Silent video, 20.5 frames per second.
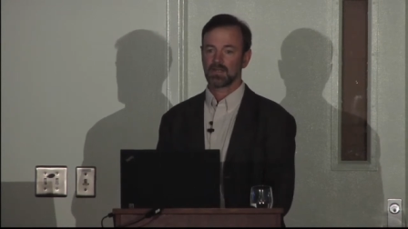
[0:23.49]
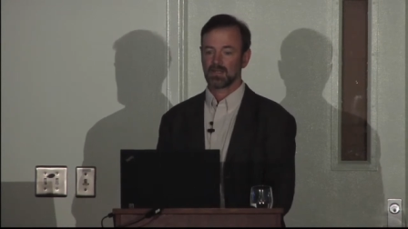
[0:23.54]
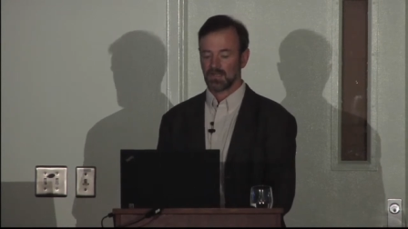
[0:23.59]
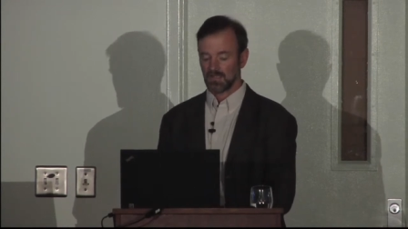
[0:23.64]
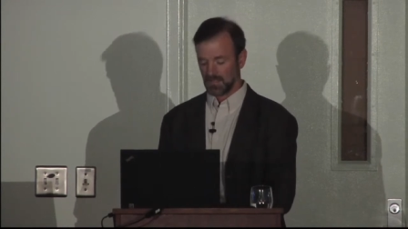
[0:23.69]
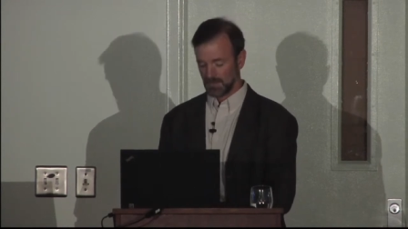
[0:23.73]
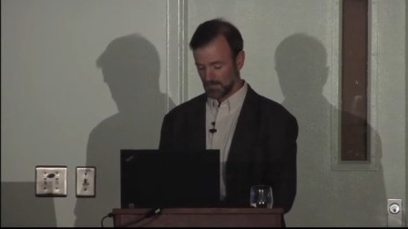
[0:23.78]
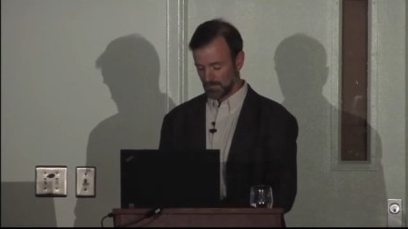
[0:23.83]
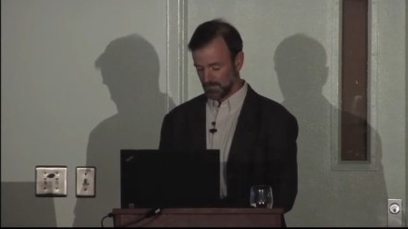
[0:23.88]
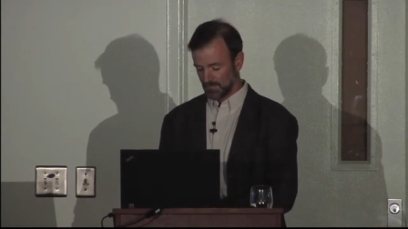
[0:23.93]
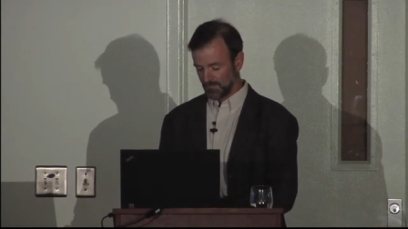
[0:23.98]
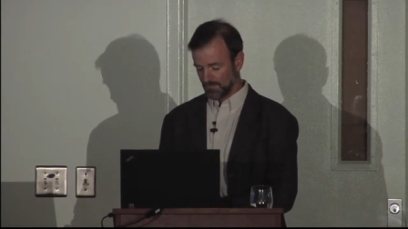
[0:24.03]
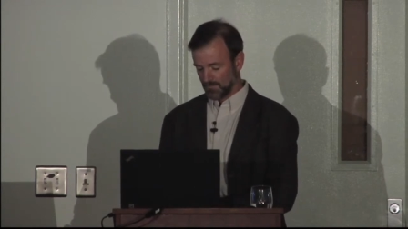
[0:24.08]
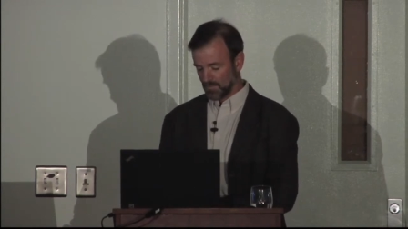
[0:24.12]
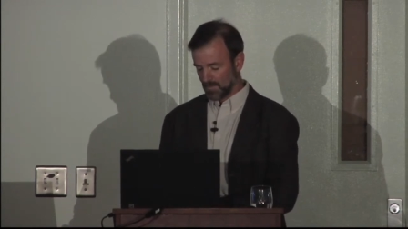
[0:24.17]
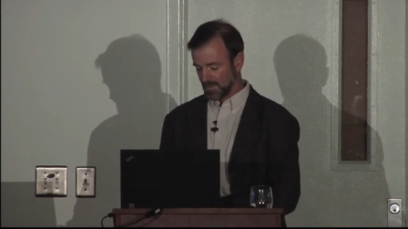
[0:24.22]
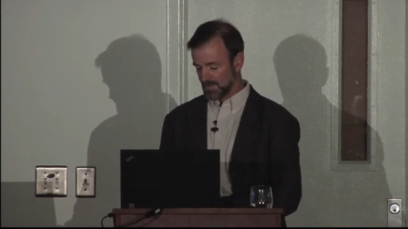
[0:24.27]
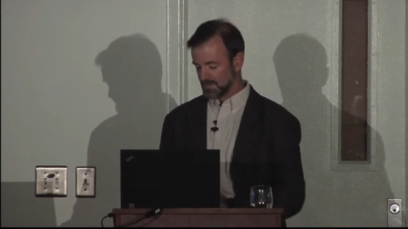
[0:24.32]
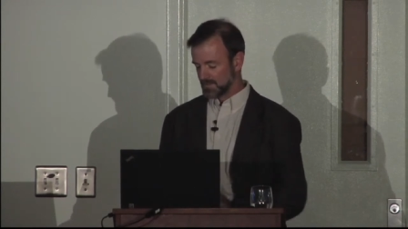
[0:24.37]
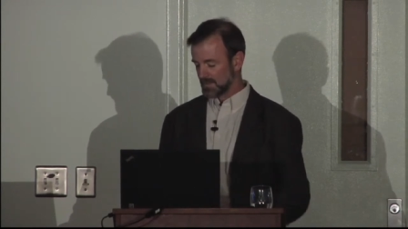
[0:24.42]
Um,
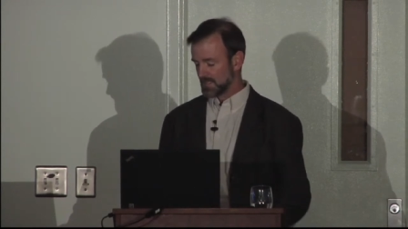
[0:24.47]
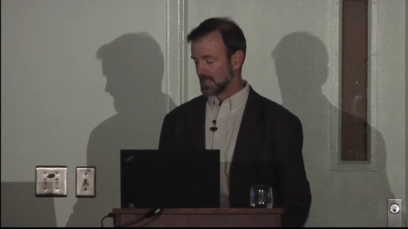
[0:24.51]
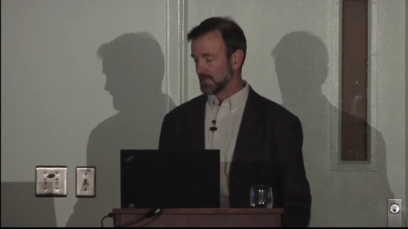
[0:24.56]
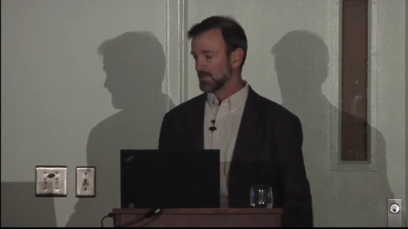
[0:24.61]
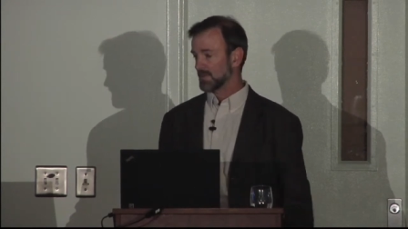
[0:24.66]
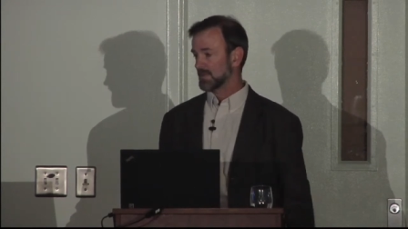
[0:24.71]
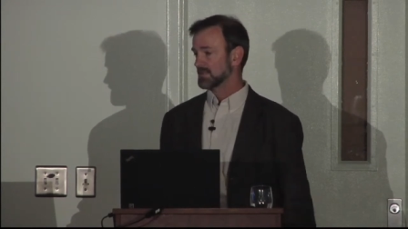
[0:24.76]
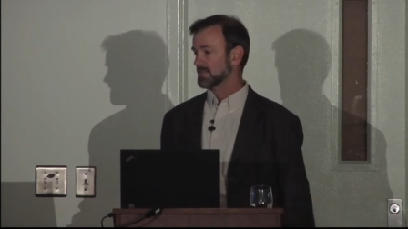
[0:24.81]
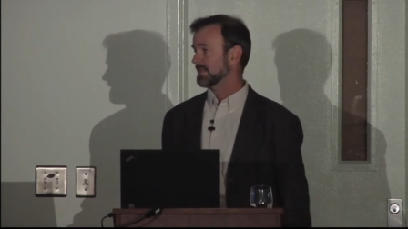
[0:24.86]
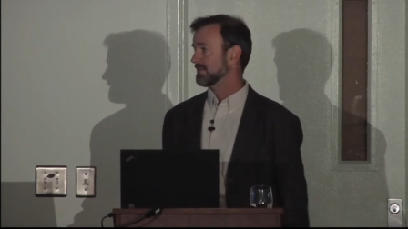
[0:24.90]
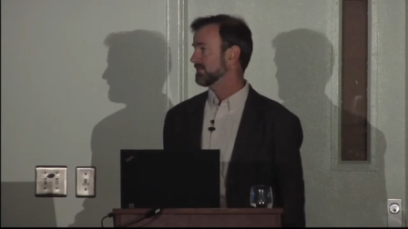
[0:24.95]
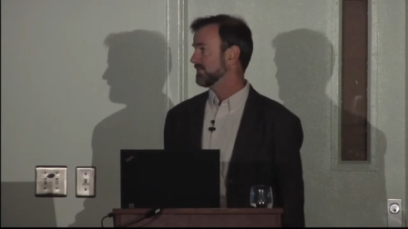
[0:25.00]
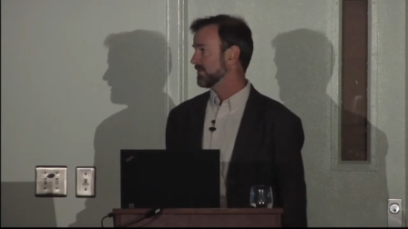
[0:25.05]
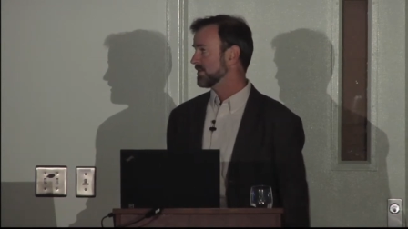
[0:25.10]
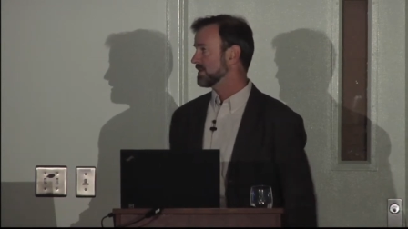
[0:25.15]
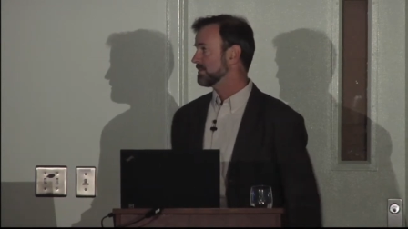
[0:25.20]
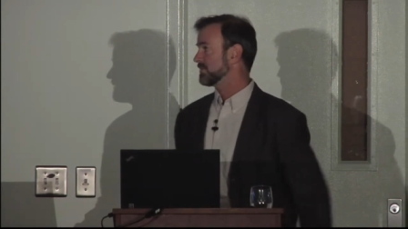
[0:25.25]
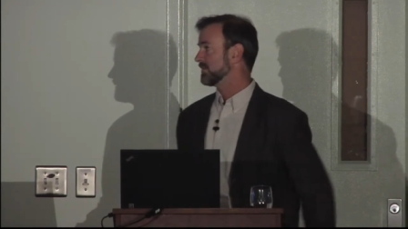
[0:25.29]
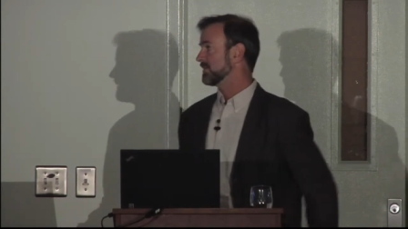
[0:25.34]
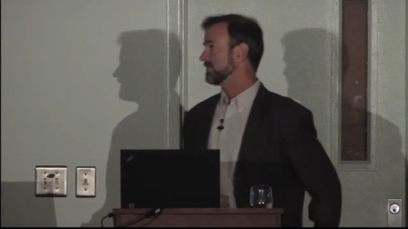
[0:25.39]
before I do that, I want to talk
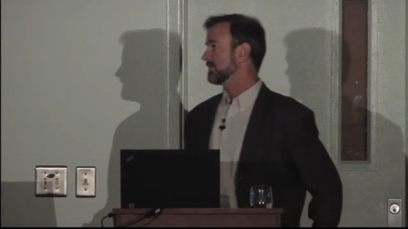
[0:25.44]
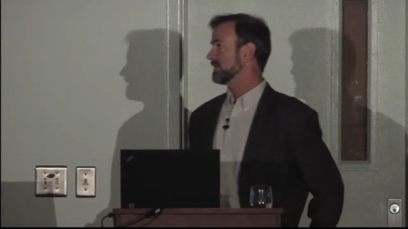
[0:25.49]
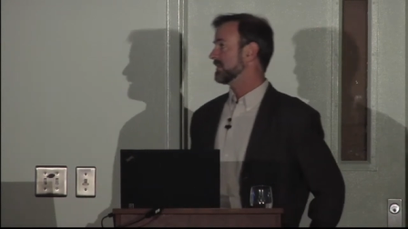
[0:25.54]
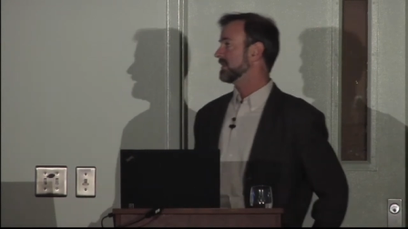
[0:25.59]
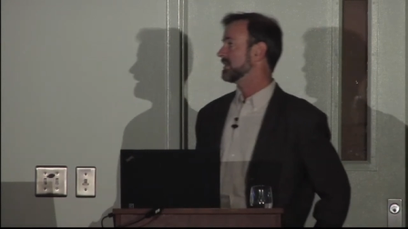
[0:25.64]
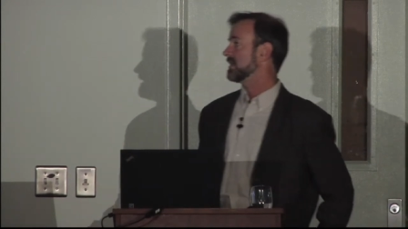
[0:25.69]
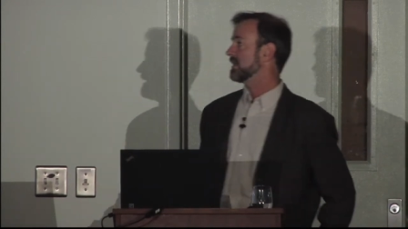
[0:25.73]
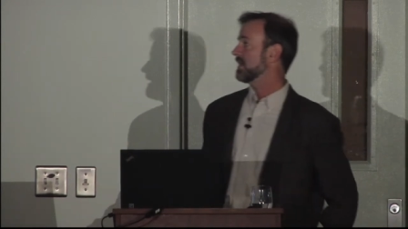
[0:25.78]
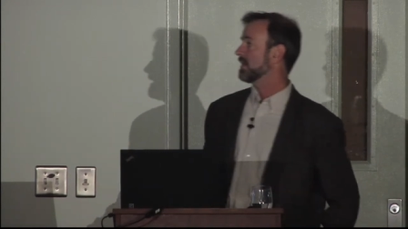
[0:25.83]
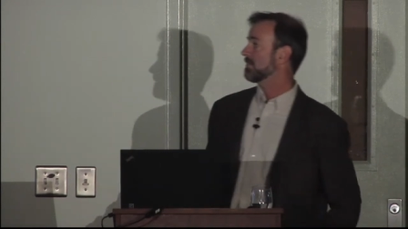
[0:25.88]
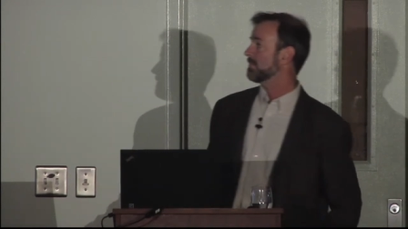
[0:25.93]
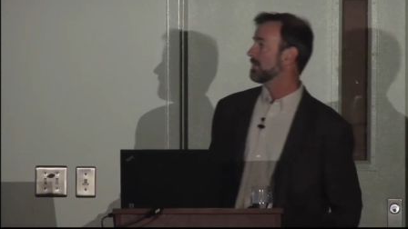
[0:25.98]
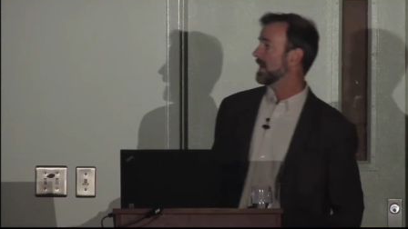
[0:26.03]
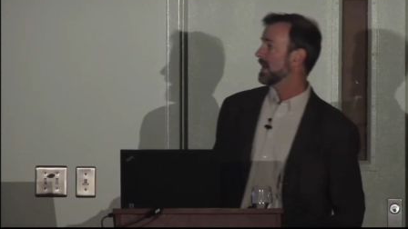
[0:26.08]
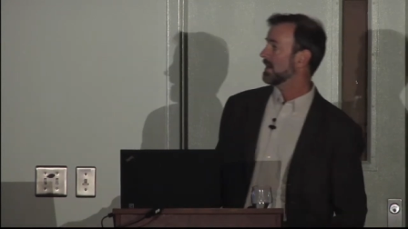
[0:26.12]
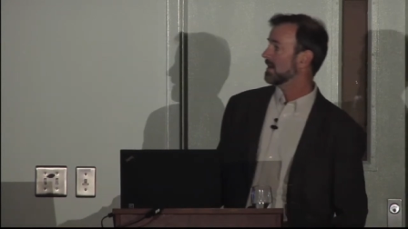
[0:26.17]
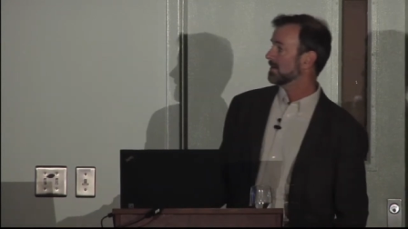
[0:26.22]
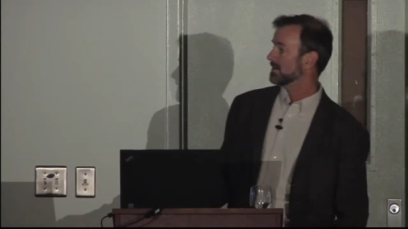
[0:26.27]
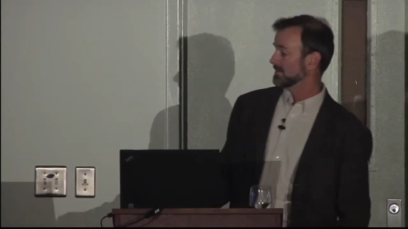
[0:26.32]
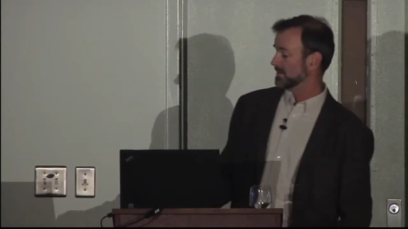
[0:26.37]
very briefly
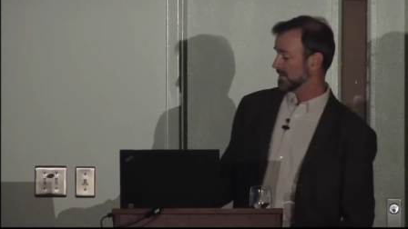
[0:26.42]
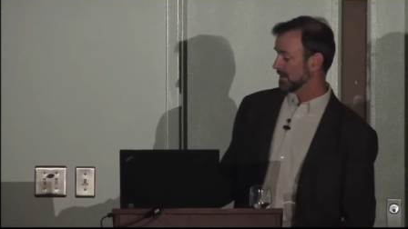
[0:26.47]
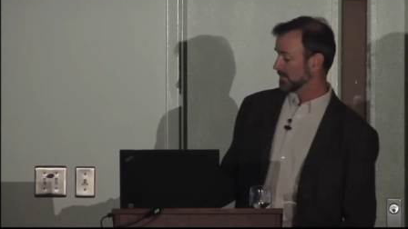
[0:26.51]
about